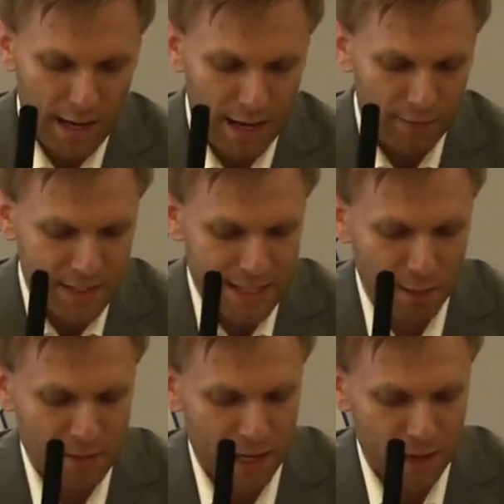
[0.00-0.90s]
And at the
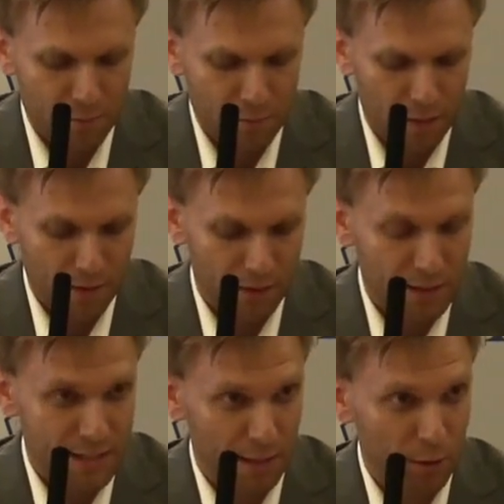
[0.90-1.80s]
same time, I think
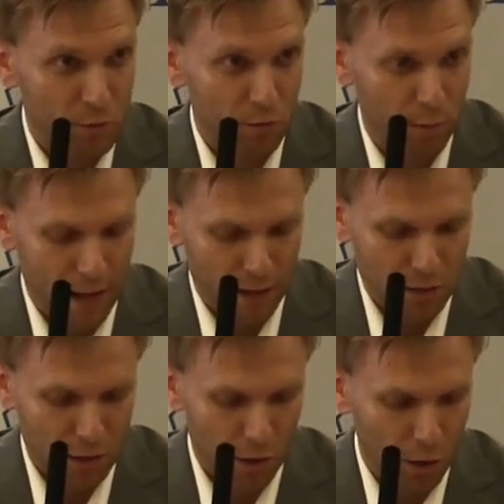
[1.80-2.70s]
the same goes for
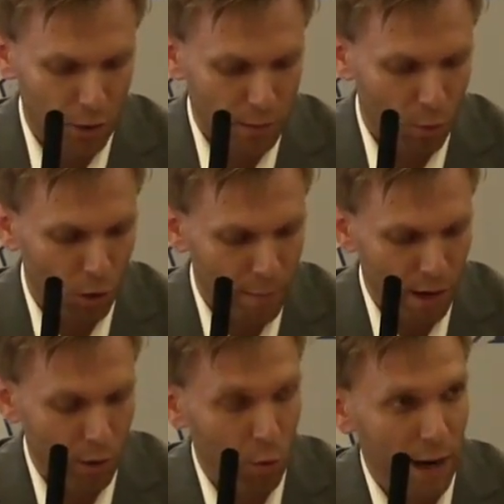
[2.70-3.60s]
blacks learning more
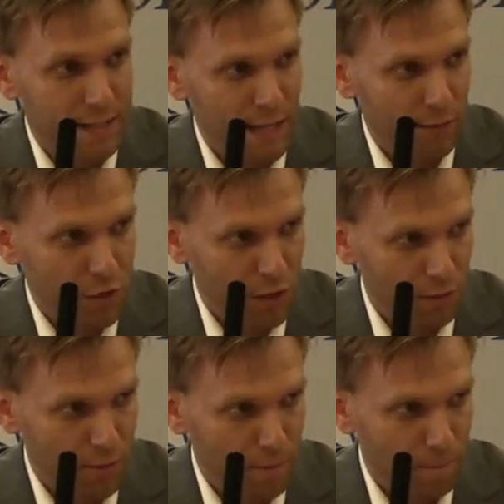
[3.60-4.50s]
about what whites have
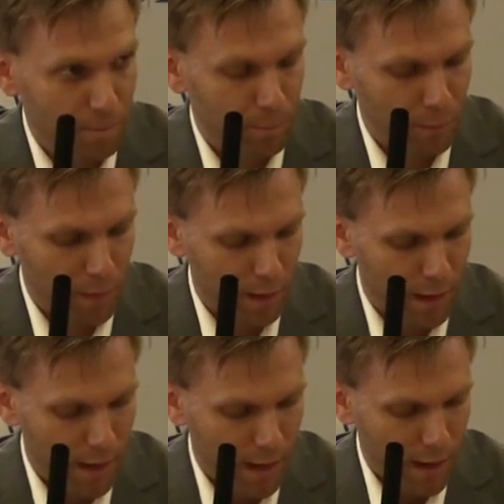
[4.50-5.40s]
achieved.
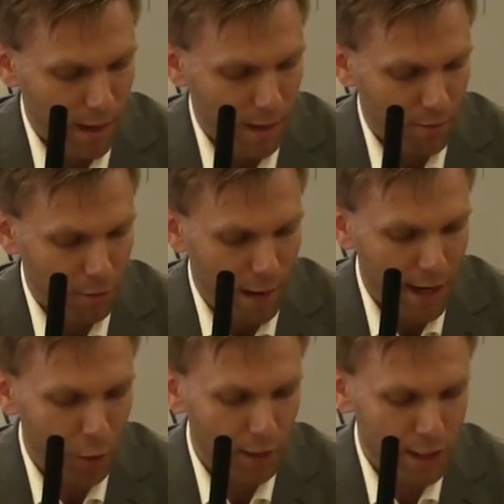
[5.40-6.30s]
From
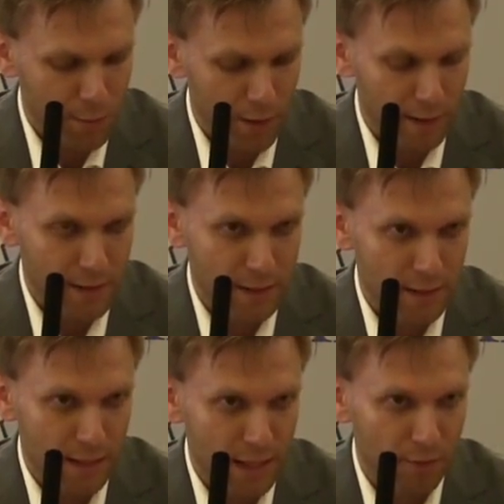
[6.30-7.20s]
my own
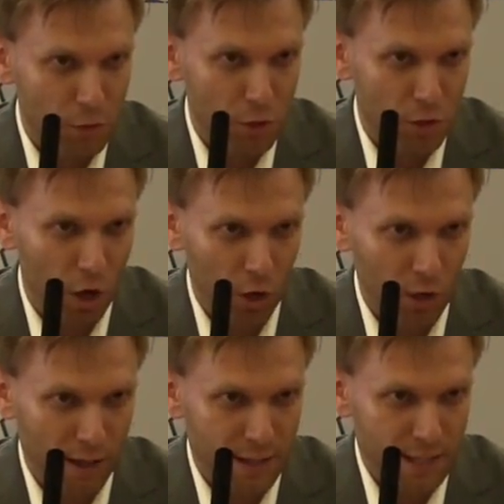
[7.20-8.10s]
experience, if you start
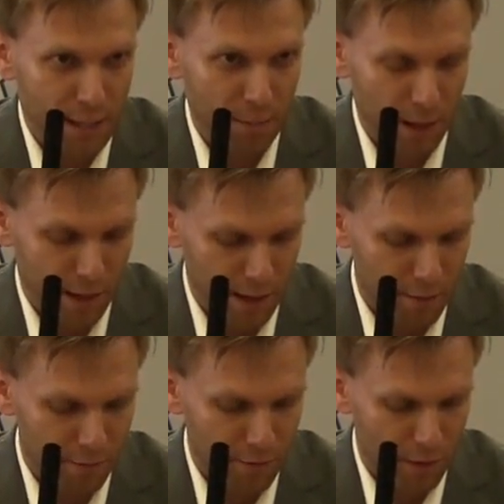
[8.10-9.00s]
looking deeply
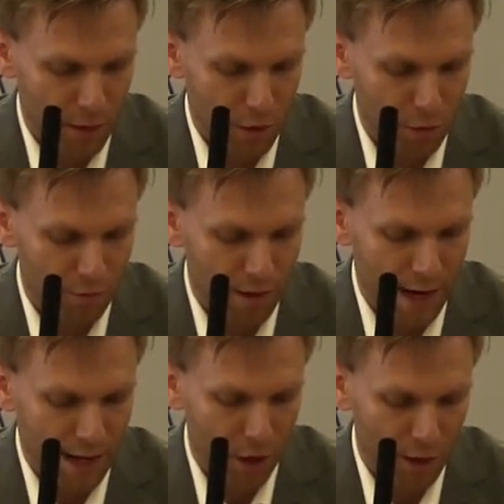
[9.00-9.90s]
enough, you'll
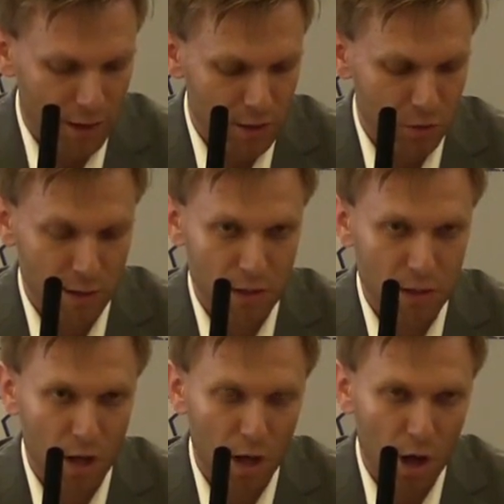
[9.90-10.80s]
find our
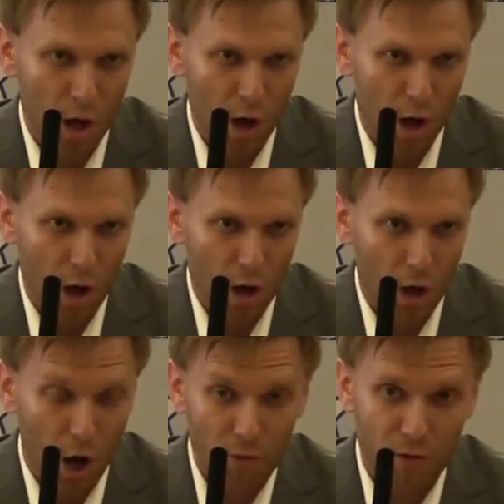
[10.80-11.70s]
histories
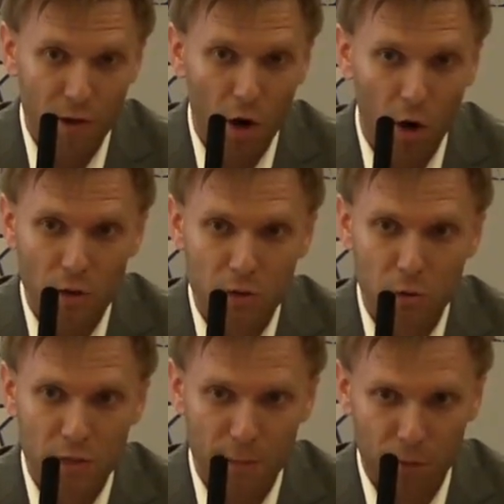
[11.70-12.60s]
often aren't
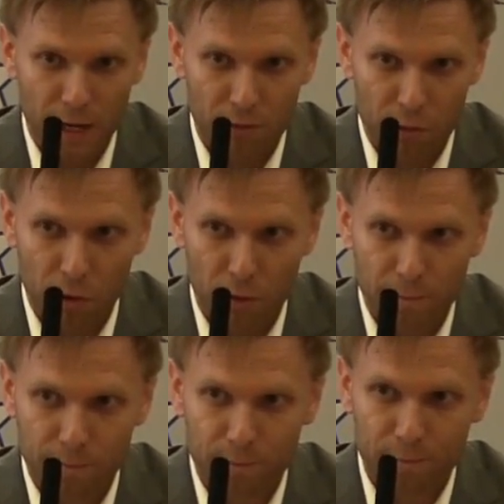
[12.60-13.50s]
so separate after all.
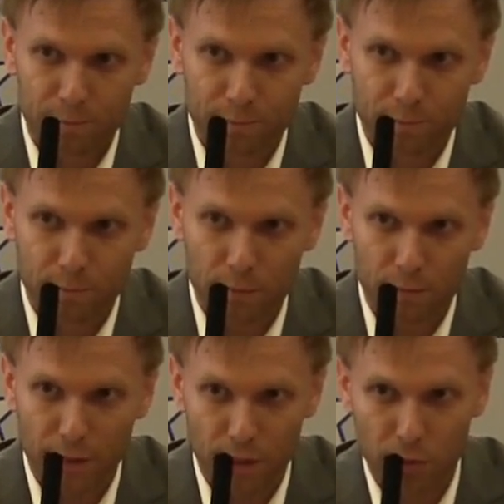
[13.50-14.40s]

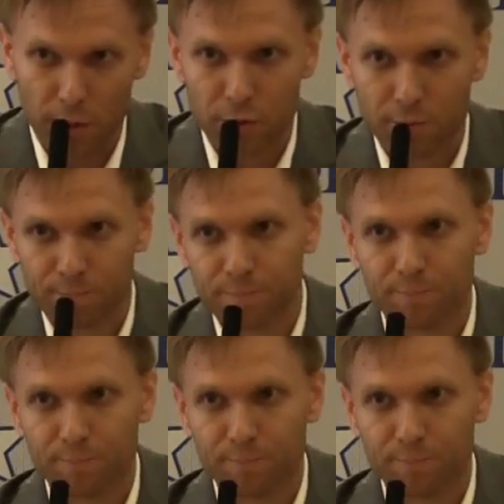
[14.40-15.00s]
Thank you very much.